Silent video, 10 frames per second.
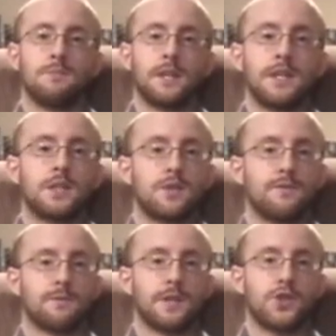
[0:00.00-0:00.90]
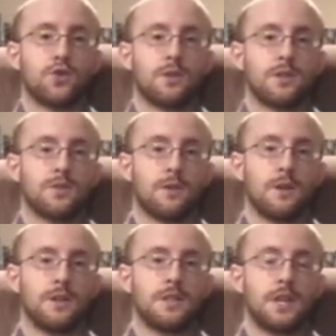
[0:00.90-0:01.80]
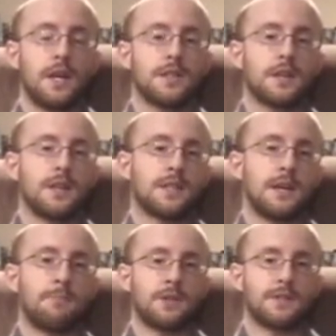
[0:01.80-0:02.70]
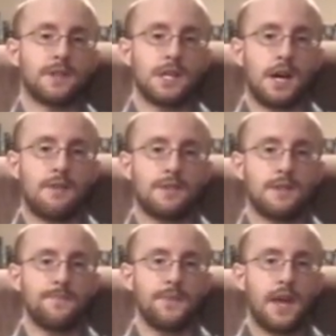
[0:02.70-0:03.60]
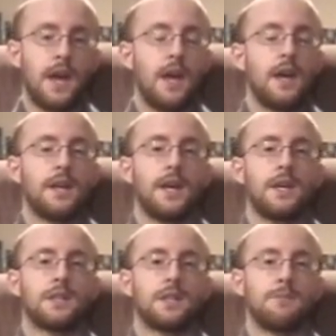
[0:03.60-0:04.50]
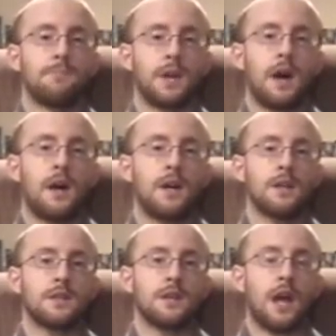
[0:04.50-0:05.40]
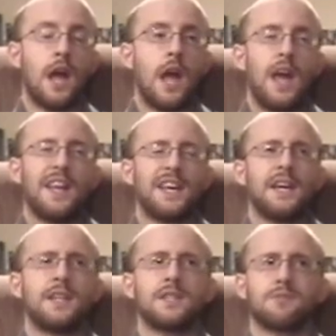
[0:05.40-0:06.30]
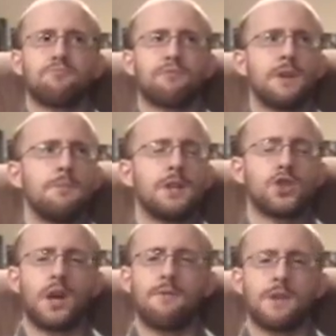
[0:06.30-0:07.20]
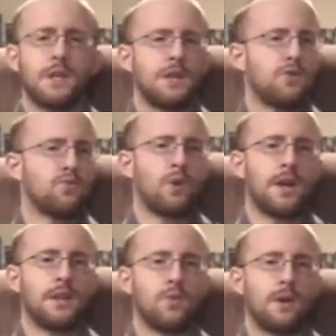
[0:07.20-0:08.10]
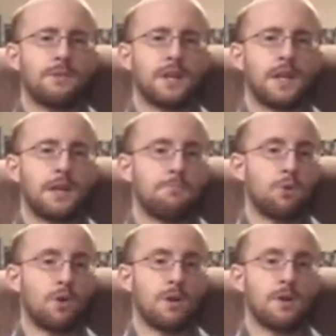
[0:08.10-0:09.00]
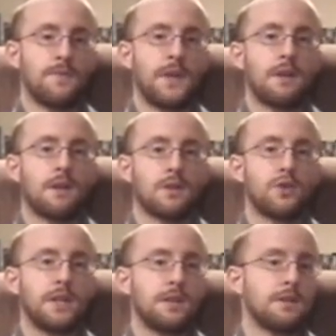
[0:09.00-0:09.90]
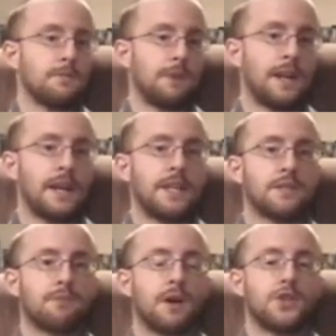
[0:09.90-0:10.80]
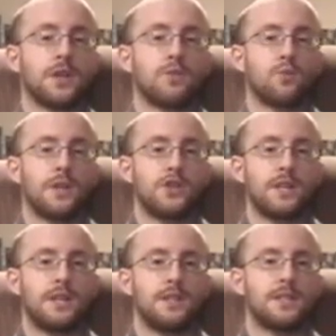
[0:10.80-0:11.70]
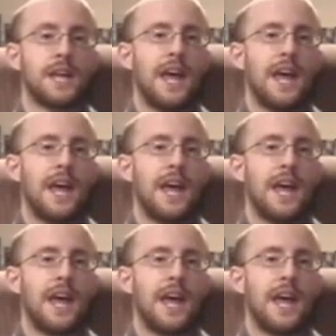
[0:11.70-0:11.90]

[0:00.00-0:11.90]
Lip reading: links to free short stories. It's got samples of the novel. It has the blog. It has pretty much everything you'd want in a website and more, including my latest project, which is